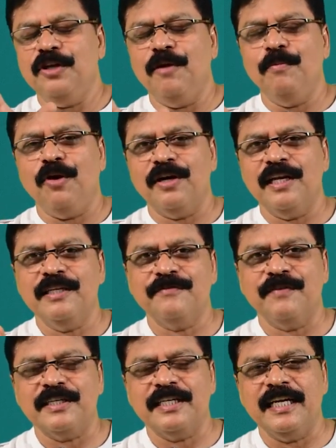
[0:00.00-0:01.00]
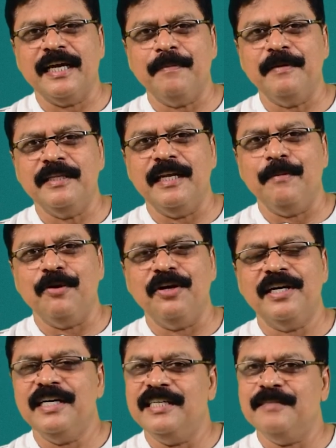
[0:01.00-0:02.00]
bottle is freshly kept in the
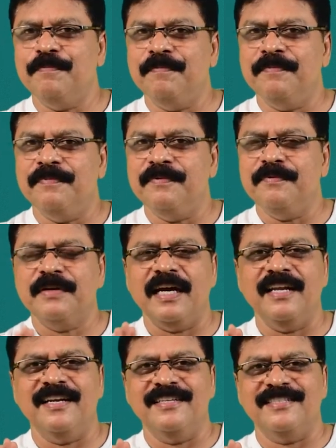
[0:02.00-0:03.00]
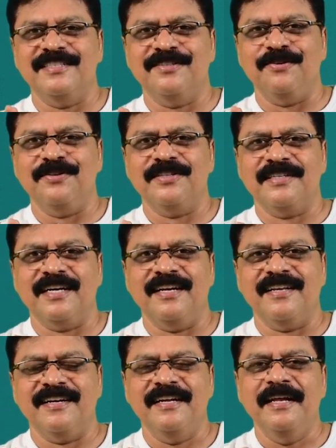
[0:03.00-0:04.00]
laboratory, it is colorless in solution,
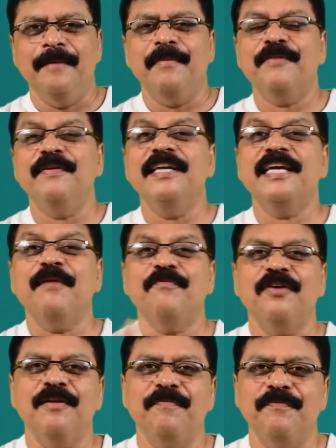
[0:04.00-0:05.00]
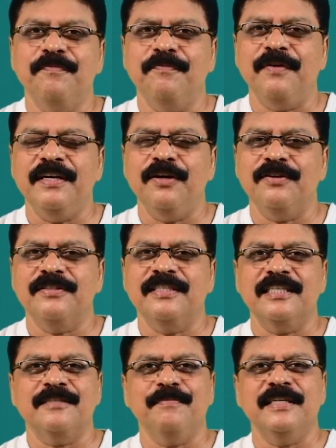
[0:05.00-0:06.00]
color. But when you kept for 5 or
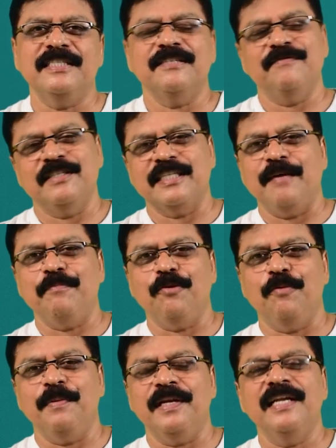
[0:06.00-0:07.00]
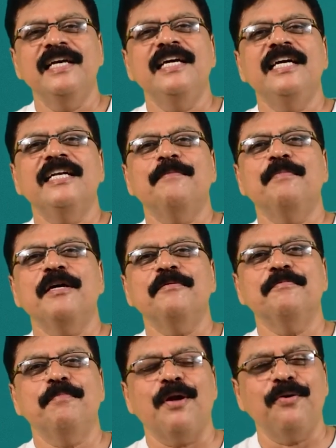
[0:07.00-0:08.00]
6 months, if it is kept open, it
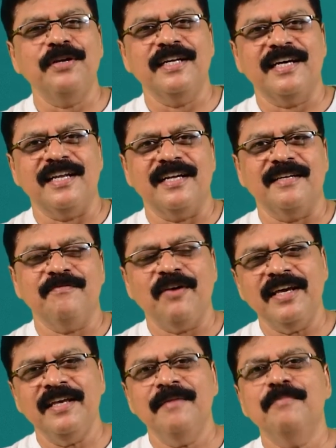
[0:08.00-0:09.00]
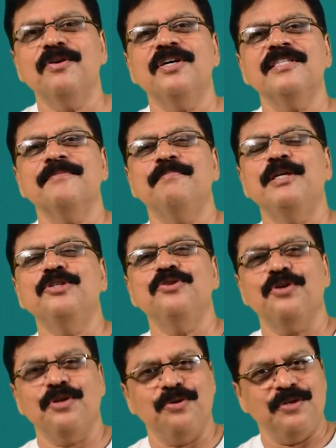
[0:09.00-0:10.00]
becomes brown in color. Why? Because
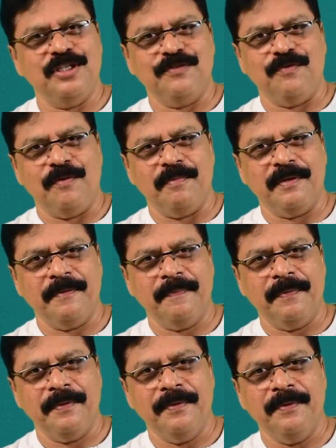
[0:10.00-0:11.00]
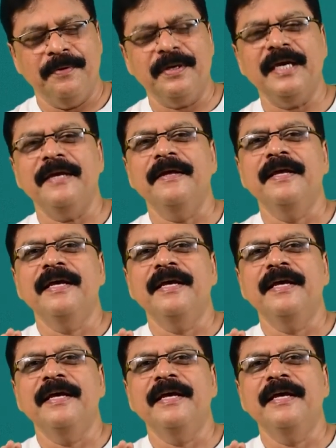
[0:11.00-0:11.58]
benzoquinone is formed. Okay.